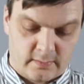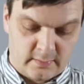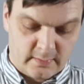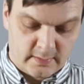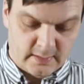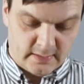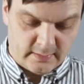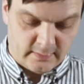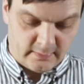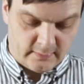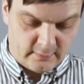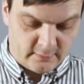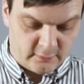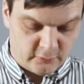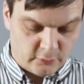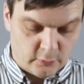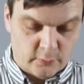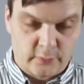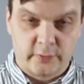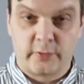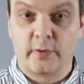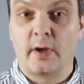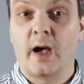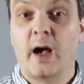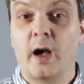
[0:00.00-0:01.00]
that
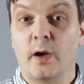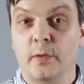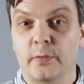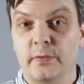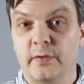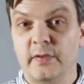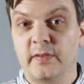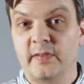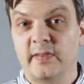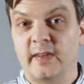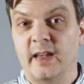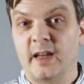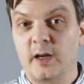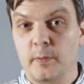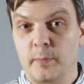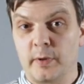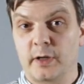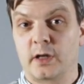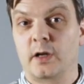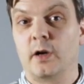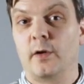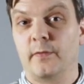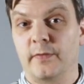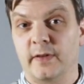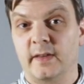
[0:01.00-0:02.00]
shows you how to set up a
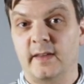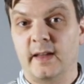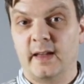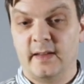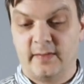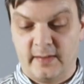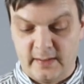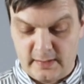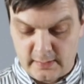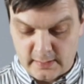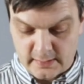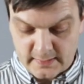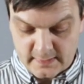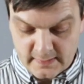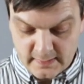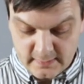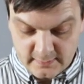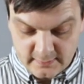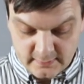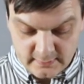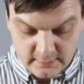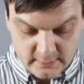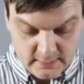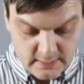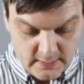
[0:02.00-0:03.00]
coffee tasting like
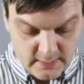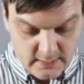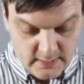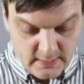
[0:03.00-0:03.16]
this.